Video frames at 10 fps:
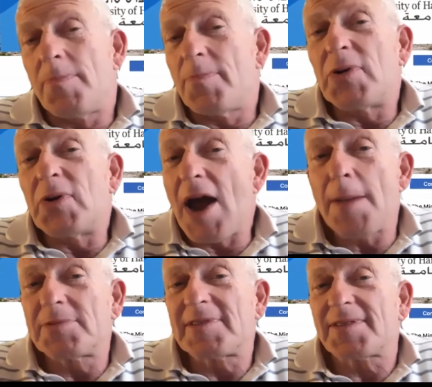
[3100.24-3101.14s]

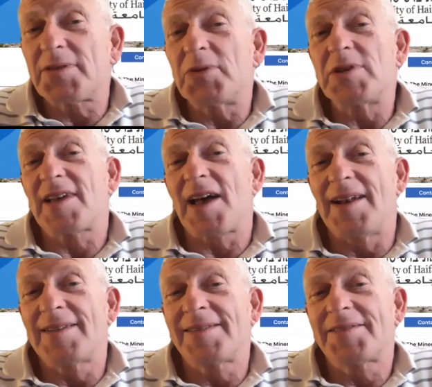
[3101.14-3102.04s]
perhaps the
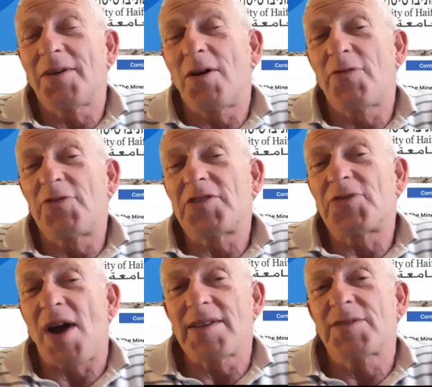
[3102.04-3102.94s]
result of the
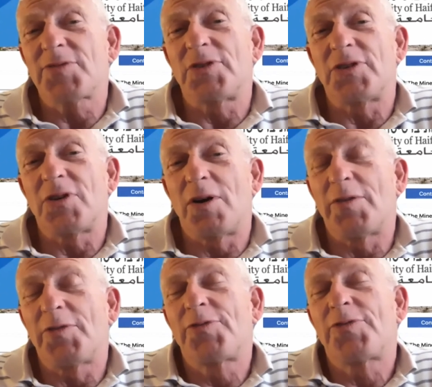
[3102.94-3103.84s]
transfer of,
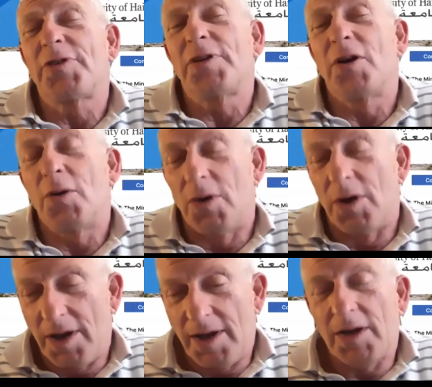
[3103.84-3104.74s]

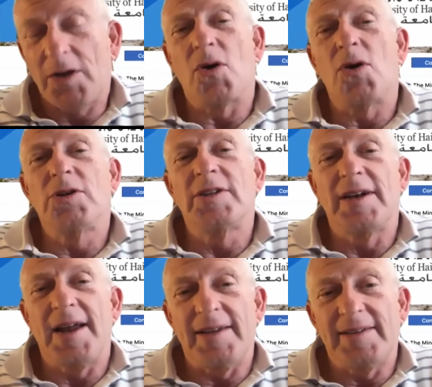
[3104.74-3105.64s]

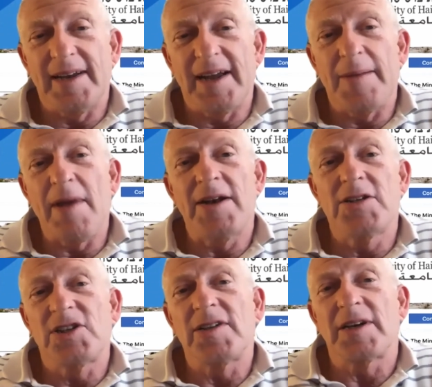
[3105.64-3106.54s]
coordinating and
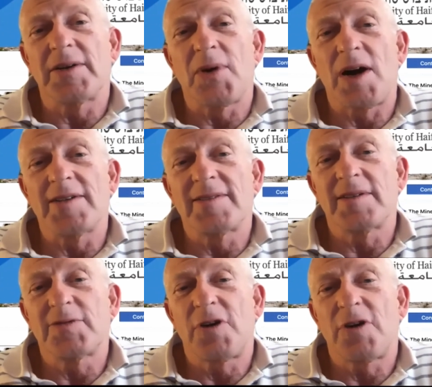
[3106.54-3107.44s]
managing the crisis
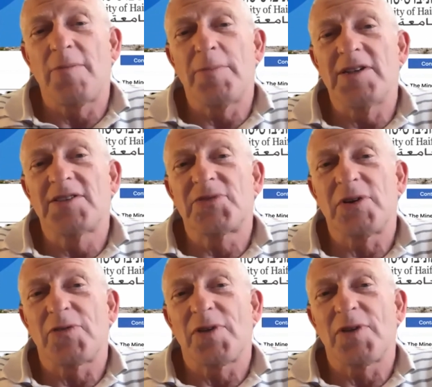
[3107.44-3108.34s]
from the Ministry of
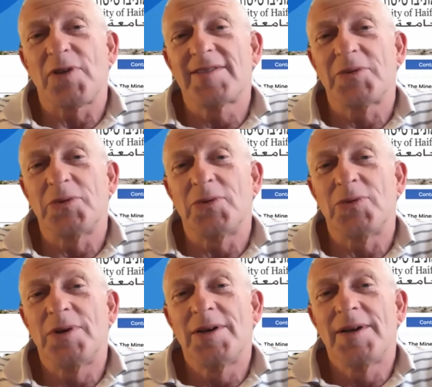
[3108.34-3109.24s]
Health to
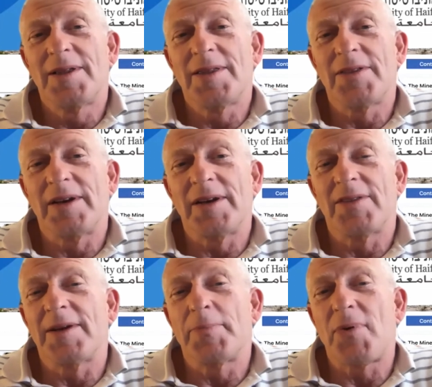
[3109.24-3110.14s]

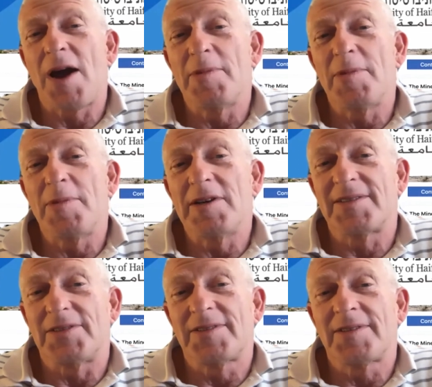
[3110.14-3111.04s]
the Prime
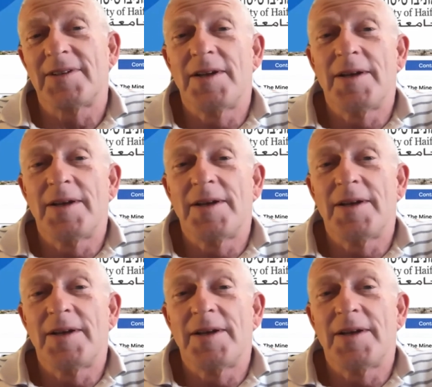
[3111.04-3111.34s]
Minister's